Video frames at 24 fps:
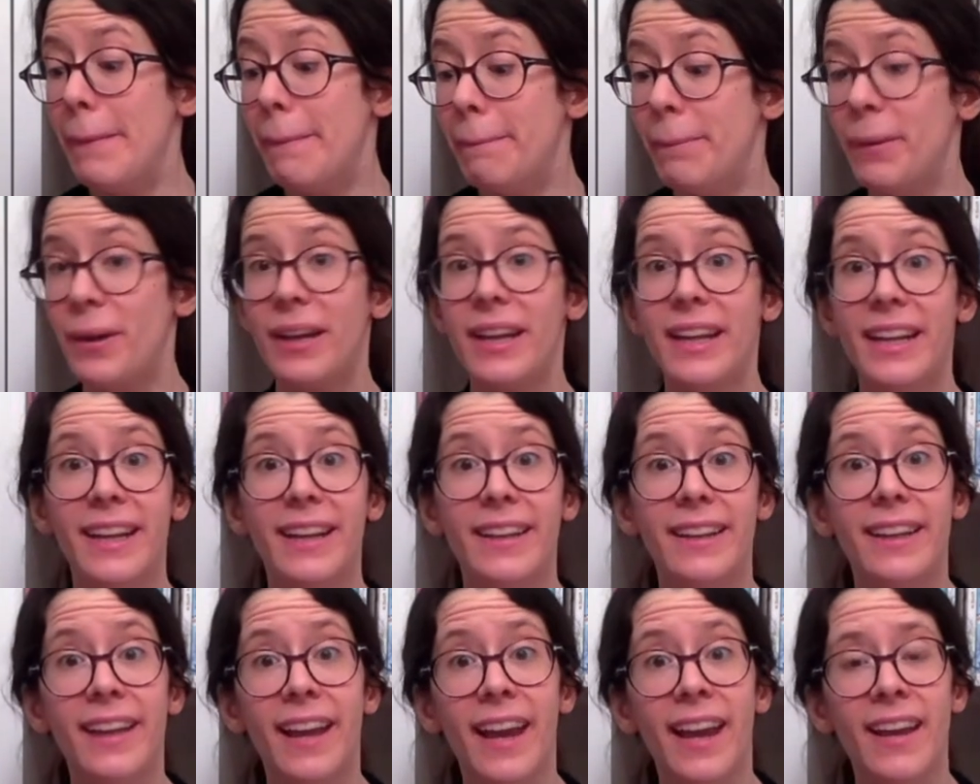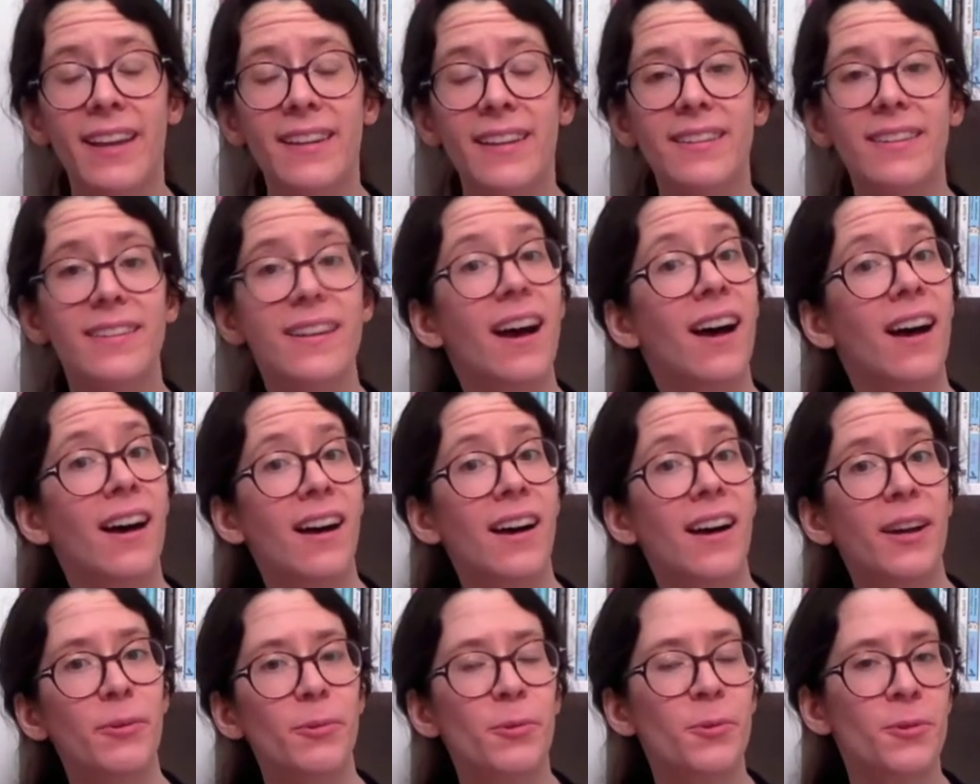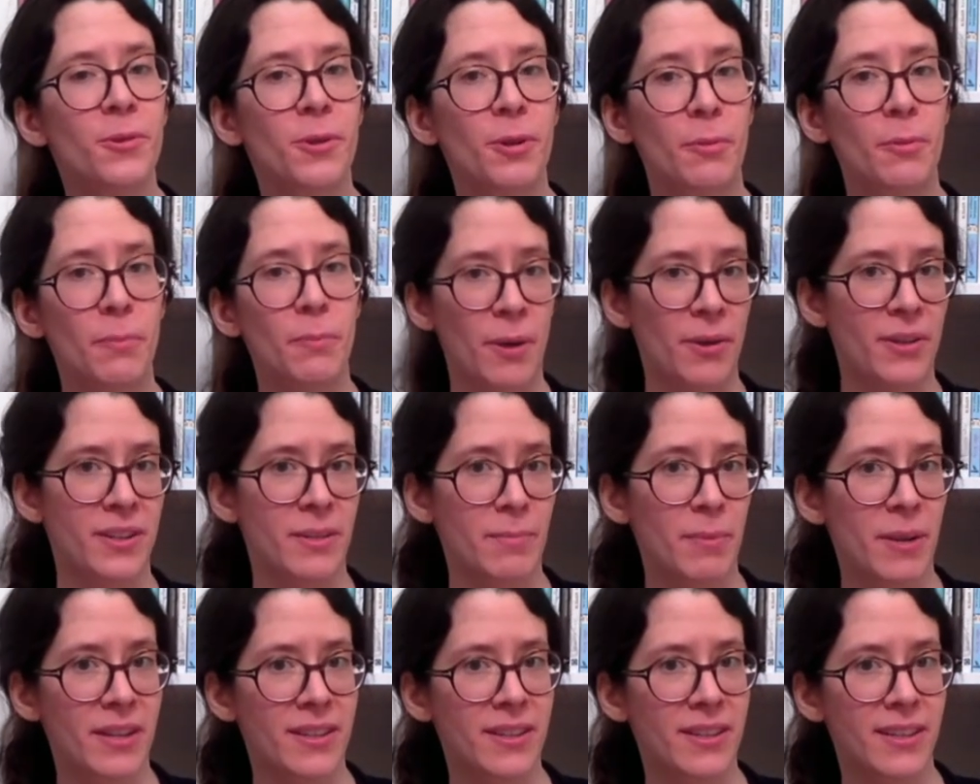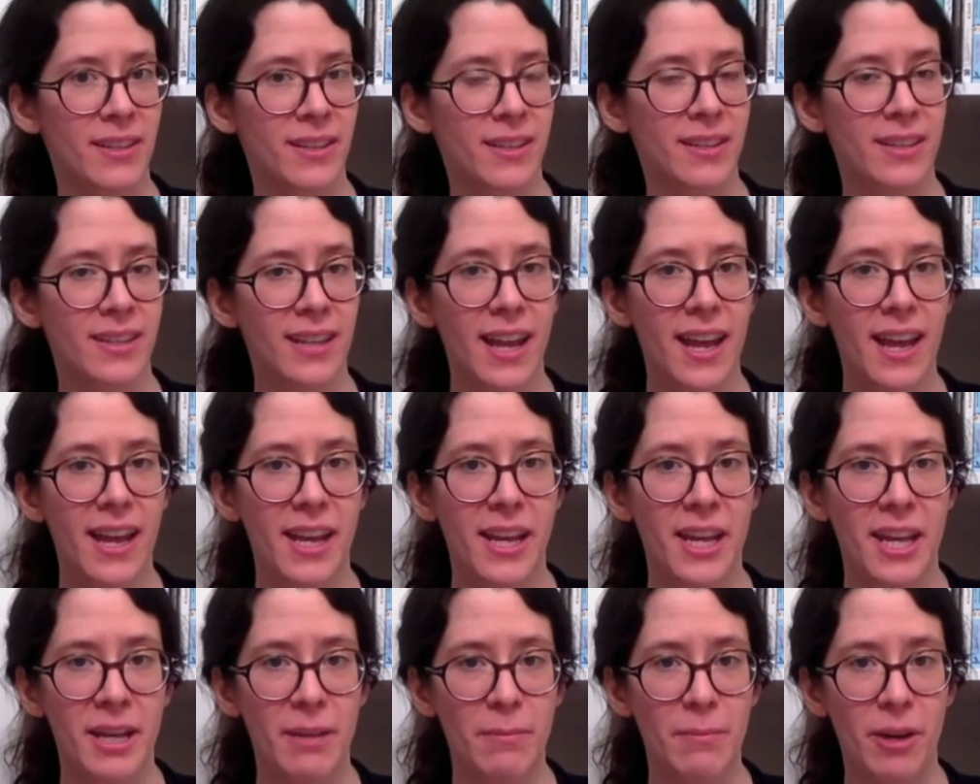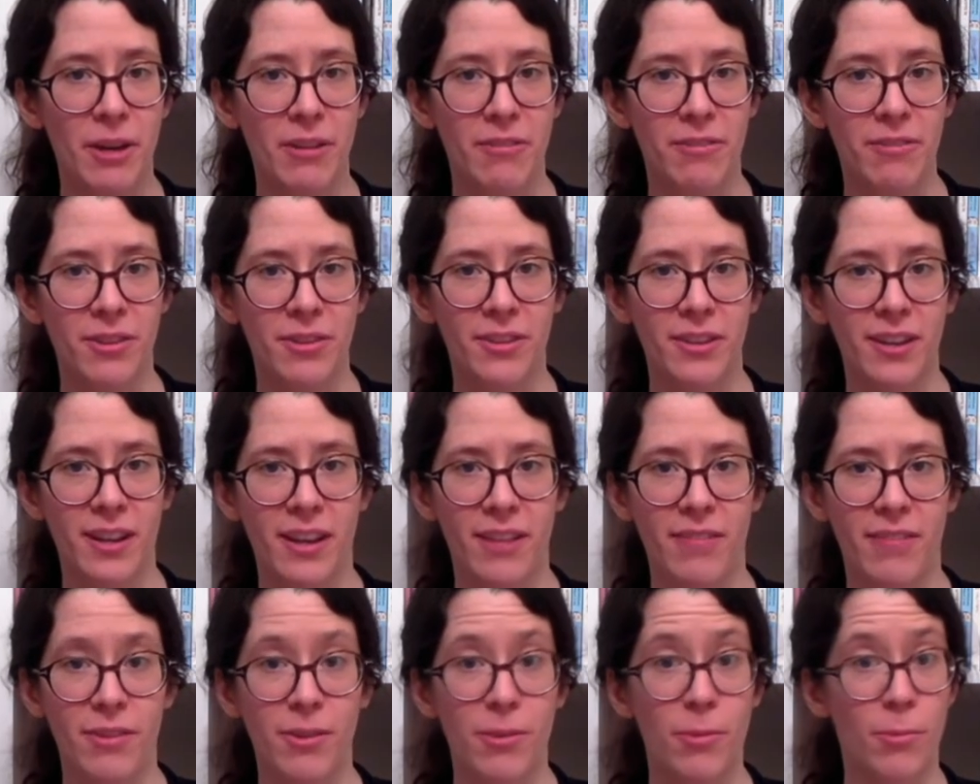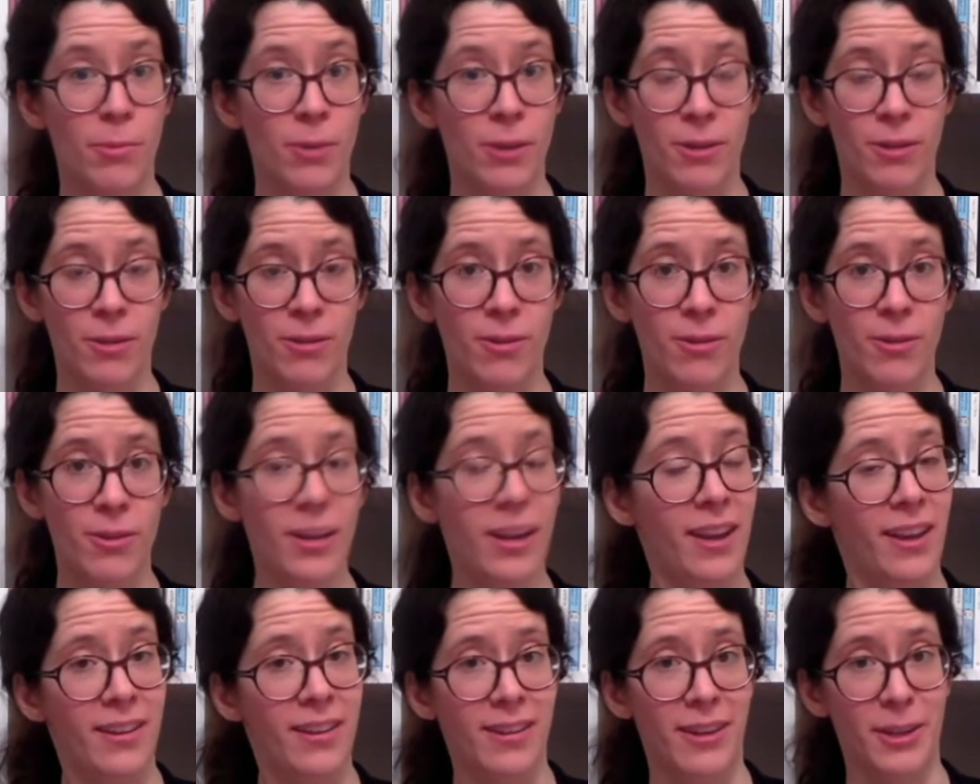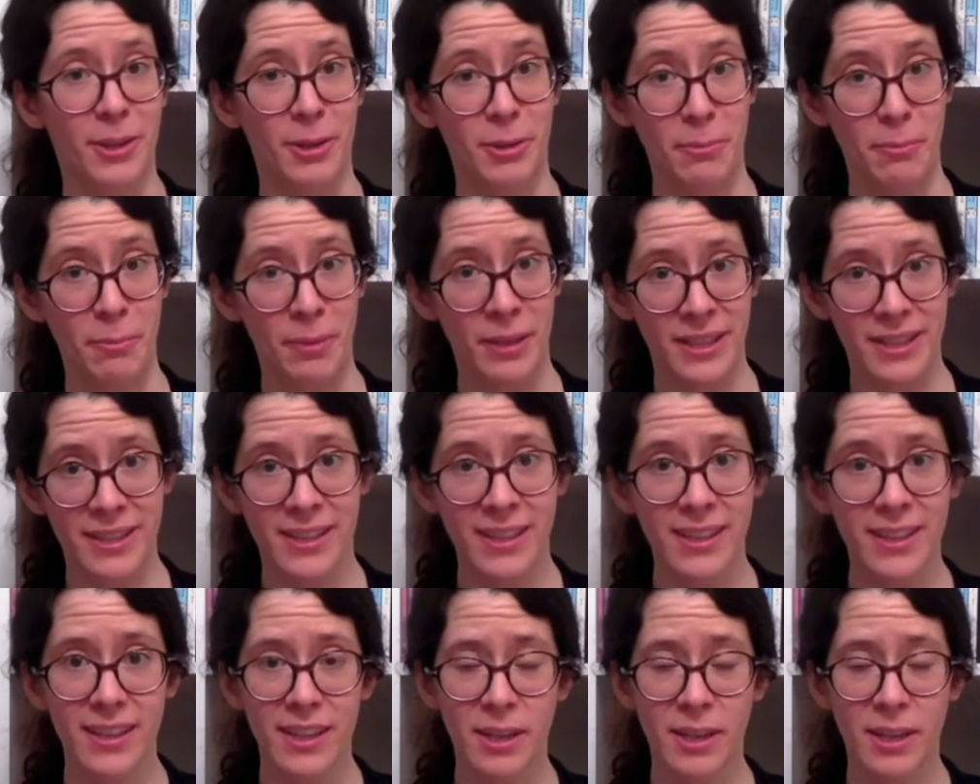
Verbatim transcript: But in any case, I also participated in my first ever readathon, and I completed it.